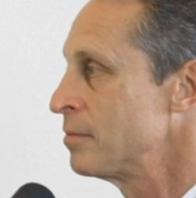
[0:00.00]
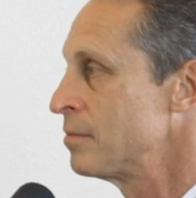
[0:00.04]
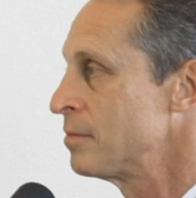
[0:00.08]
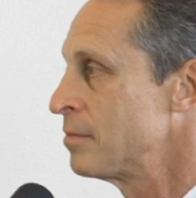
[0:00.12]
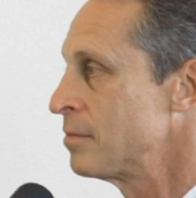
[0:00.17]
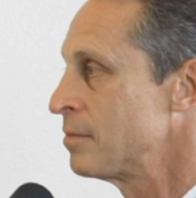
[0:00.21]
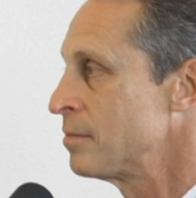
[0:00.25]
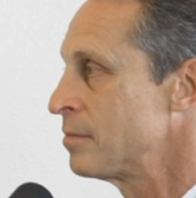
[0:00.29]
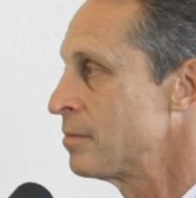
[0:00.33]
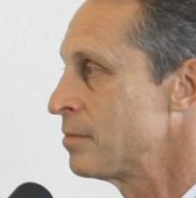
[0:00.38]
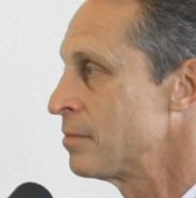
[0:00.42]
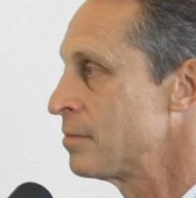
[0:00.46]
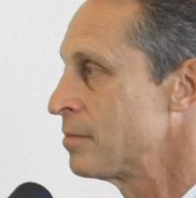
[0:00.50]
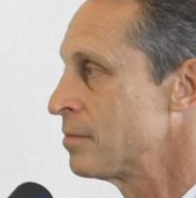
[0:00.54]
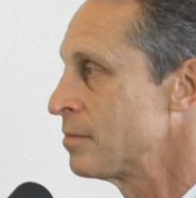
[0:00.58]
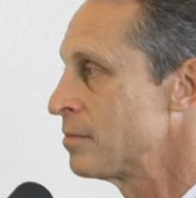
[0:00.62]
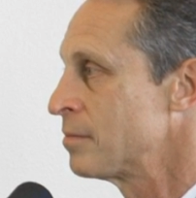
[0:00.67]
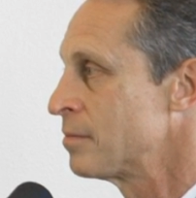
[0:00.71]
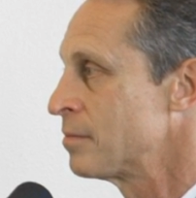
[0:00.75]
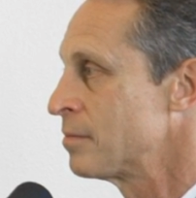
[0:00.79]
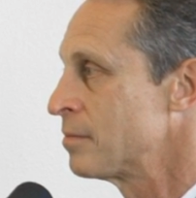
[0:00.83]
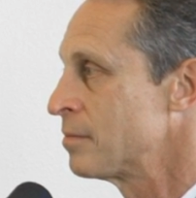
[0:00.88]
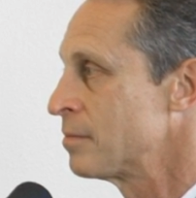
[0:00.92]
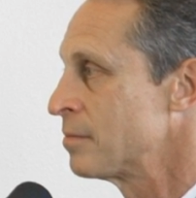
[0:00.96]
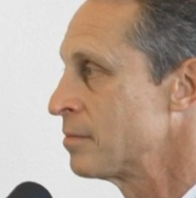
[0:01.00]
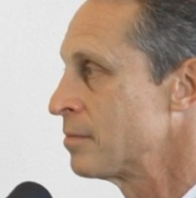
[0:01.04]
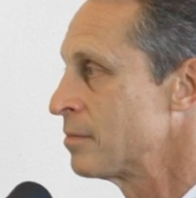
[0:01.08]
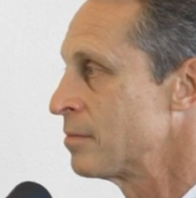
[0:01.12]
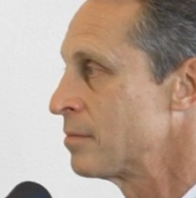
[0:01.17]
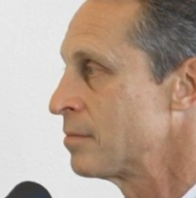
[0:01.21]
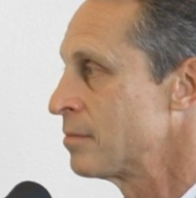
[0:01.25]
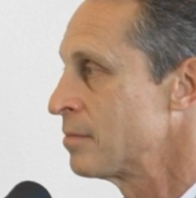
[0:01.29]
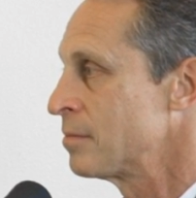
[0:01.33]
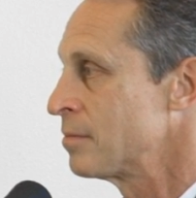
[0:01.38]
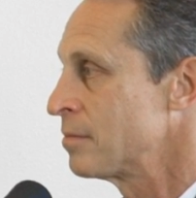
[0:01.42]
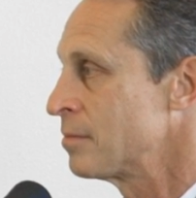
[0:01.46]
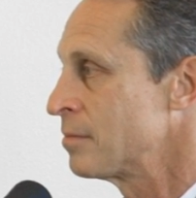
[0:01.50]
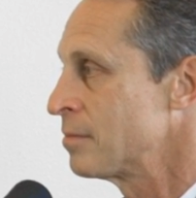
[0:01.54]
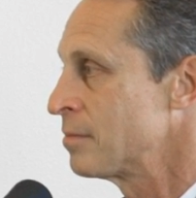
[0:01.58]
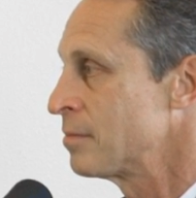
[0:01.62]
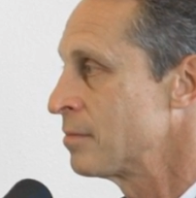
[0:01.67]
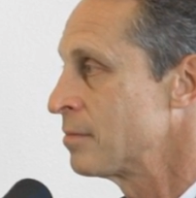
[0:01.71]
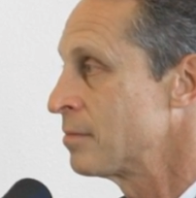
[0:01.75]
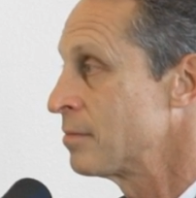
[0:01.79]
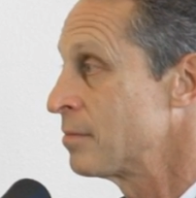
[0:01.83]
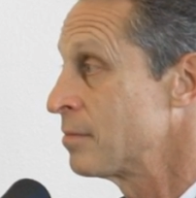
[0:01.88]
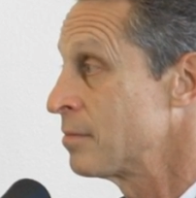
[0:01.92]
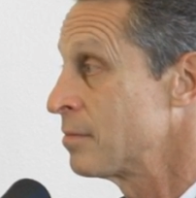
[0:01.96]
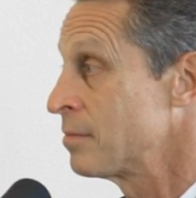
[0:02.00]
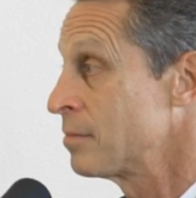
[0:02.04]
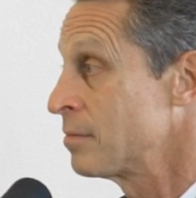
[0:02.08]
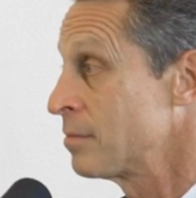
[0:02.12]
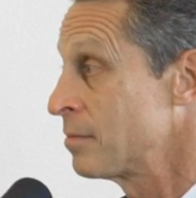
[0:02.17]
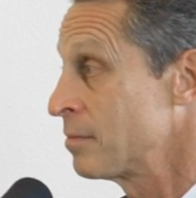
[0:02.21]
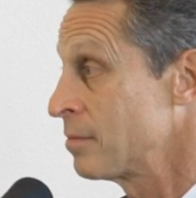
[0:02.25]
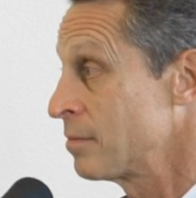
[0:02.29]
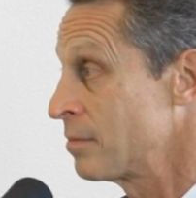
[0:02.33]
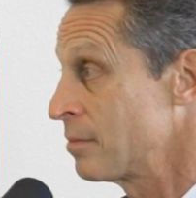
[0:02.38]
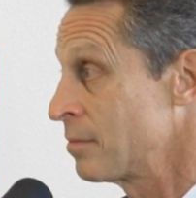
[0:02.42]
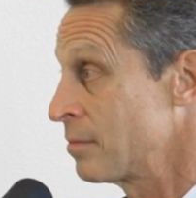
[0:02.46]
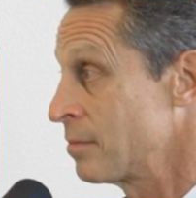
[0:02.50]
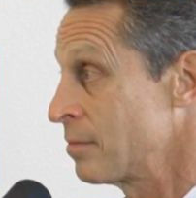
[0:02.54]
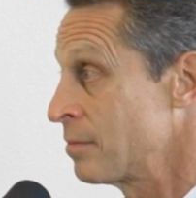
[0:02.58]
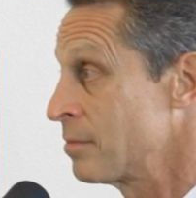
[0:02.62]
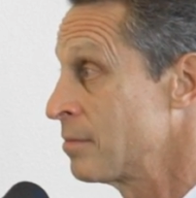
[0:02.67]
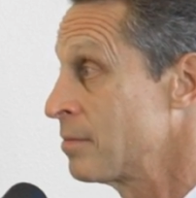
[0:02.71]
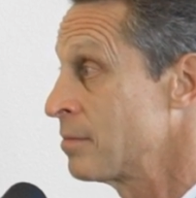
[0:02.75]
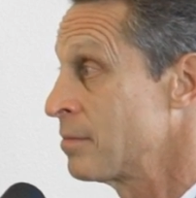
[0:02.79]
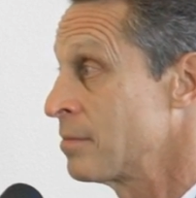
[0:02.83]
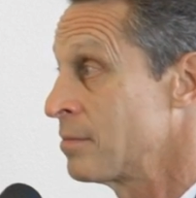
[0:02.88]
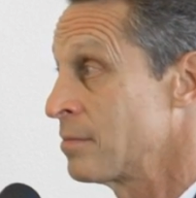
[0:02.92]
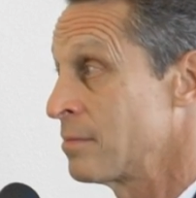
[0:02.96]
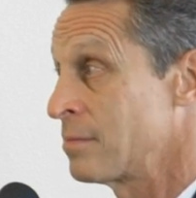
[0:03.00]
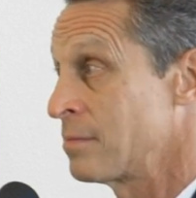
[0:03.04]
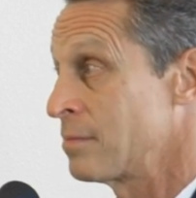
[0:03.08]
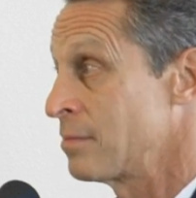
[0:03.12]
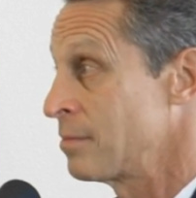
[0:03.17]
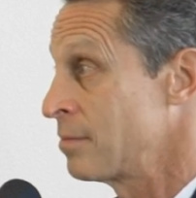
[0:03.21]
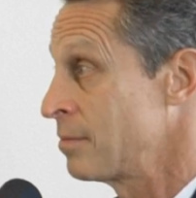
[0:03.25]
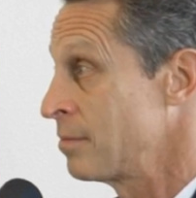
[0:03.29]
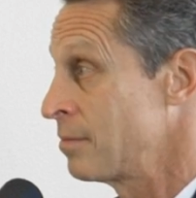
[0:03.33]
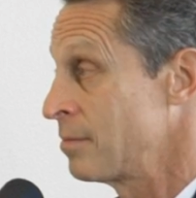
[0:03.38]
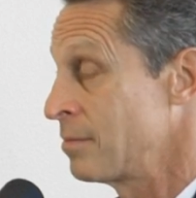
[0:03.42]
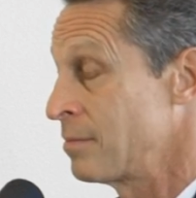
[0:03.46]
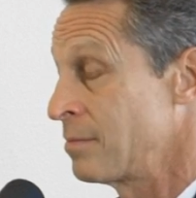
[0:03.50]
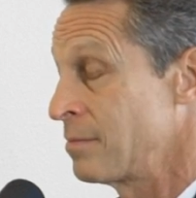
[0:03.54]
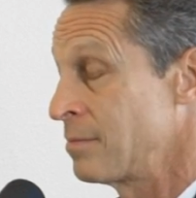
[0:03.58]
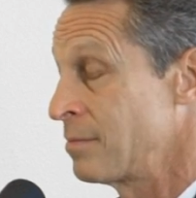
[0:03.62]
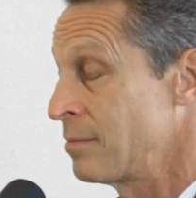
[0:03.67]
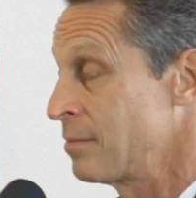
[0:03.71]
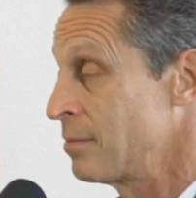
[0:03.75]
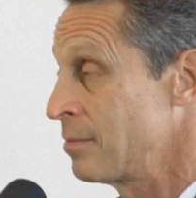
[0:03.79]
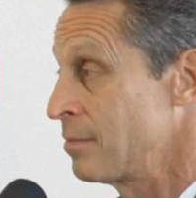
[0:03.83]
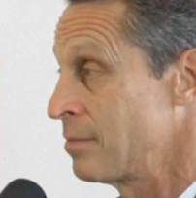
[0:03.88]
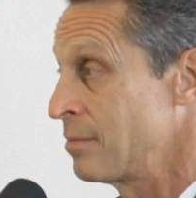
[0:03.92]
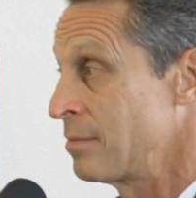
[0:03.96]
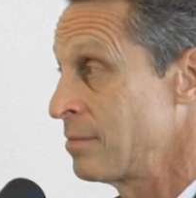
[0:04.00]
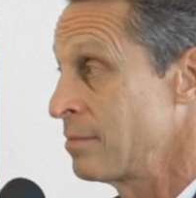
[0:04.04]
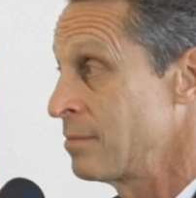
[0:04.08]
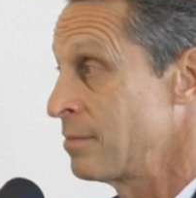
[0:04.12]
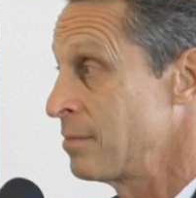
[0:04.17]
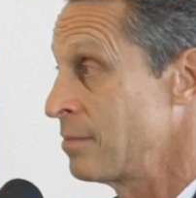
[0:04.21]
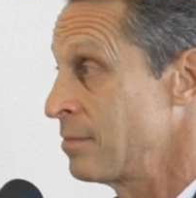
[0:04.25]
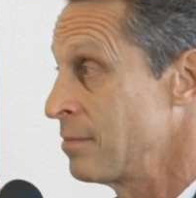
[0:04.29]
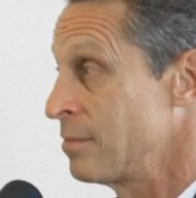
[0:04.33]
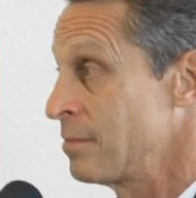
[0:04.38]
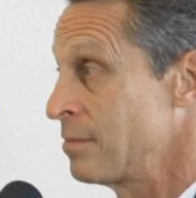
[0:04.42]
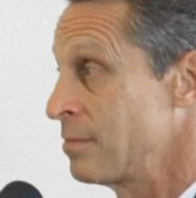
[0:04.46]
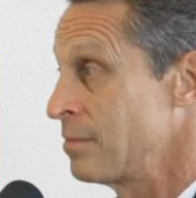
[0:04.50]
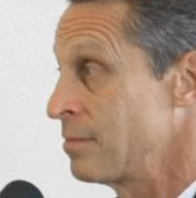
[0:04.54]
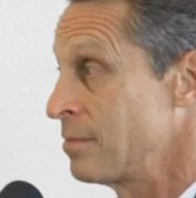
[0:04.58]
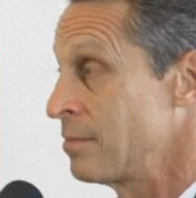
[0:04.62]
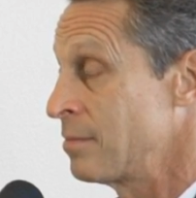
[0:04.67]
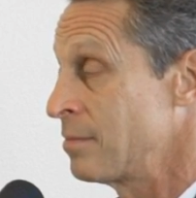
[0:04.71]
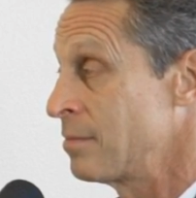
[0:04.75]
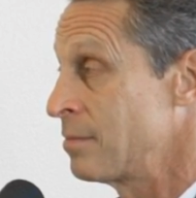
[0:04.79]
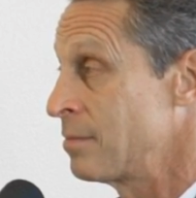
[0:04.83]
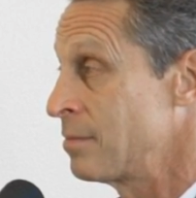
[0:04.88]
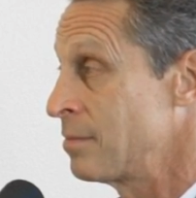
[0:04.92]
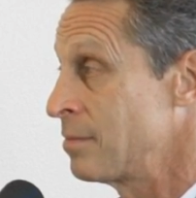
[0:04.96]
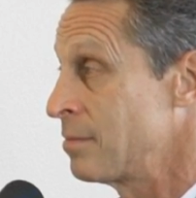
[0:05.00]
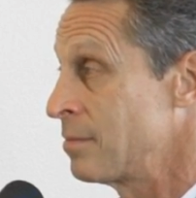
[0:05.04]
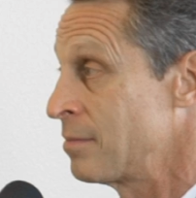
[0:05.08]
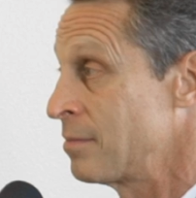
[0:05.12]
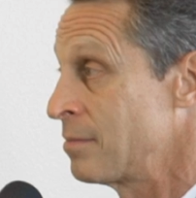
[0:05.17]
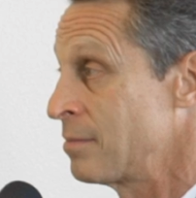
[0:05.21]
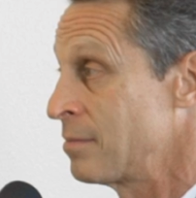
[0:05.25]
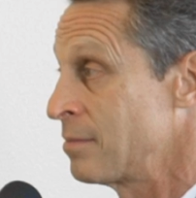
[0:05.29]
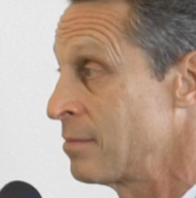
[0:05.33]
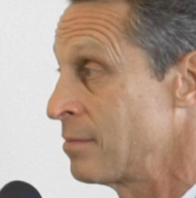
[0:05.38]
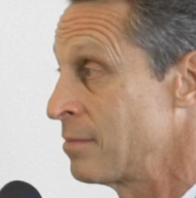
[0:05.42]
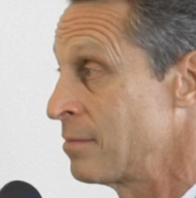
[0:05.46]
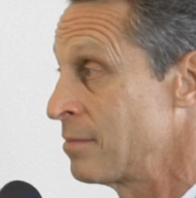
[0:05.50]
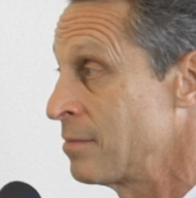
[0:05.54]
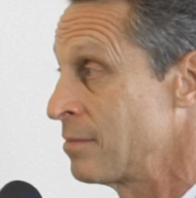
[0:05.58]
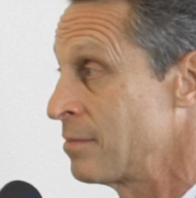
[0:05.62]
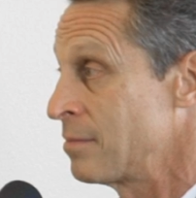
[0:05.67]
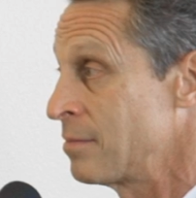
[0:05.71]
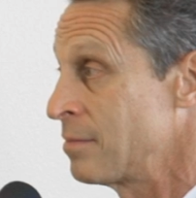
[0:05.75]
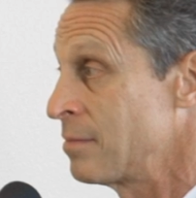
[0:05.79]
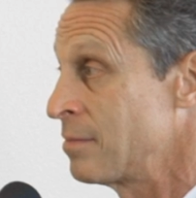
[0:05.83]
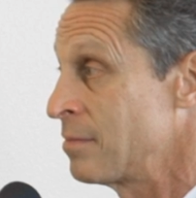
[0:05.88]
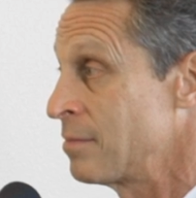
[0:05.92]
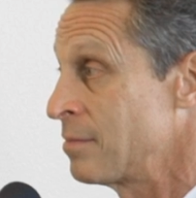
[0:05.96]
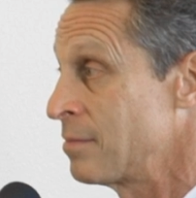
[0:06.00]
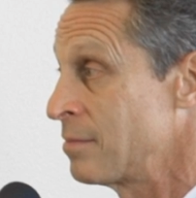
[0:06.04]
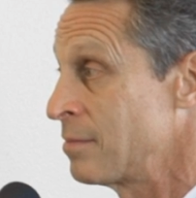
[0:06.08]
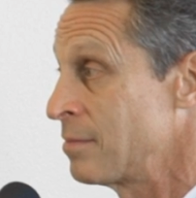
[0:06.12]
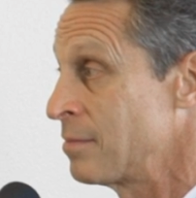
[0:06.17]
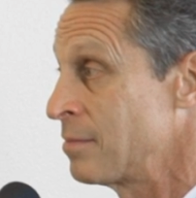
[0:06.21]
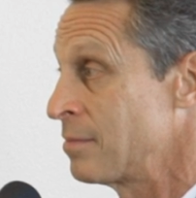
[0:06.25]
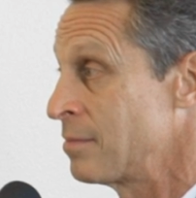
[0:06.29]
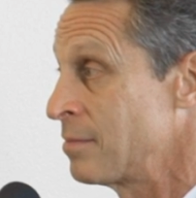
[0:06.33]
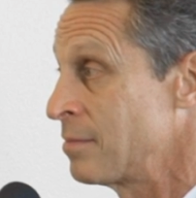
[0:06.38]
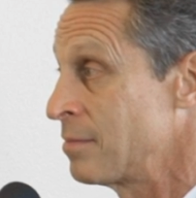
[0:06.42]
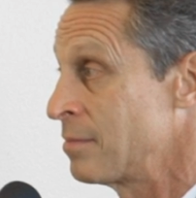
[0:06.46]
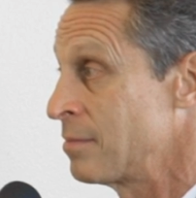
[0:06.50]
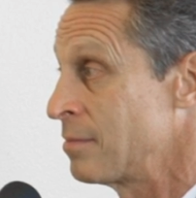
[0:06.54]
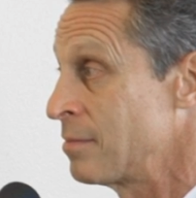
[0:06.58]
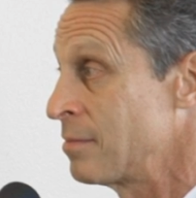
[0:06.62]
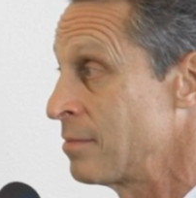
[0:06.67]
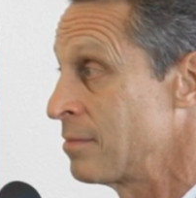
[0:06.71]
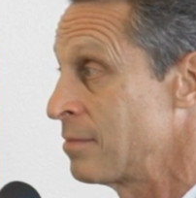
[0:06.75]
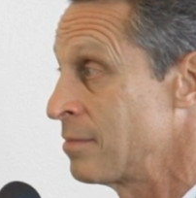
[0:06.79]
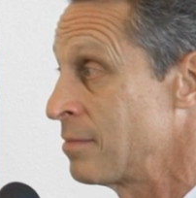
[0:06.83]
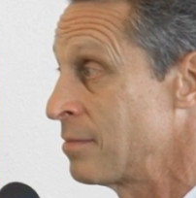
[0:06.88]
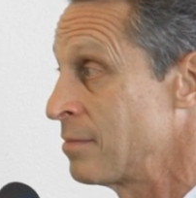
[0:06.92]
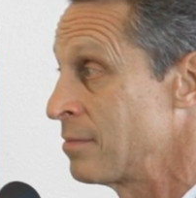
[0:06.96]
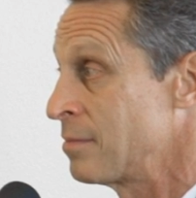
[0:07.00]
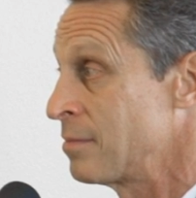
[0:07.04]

[no speech]